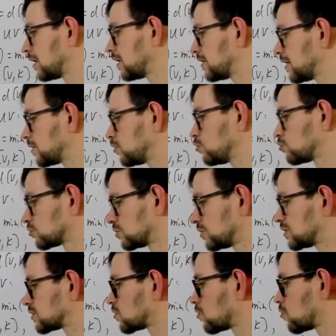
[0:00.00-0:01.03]
Then you use
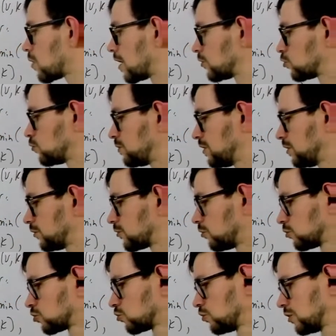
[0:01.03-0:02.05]
this row 1 to build
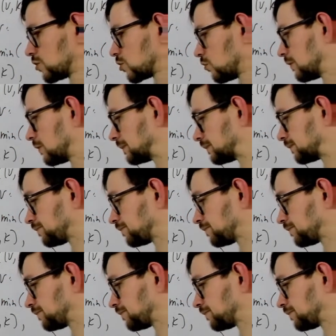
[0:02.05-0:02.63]
row 2, and so on.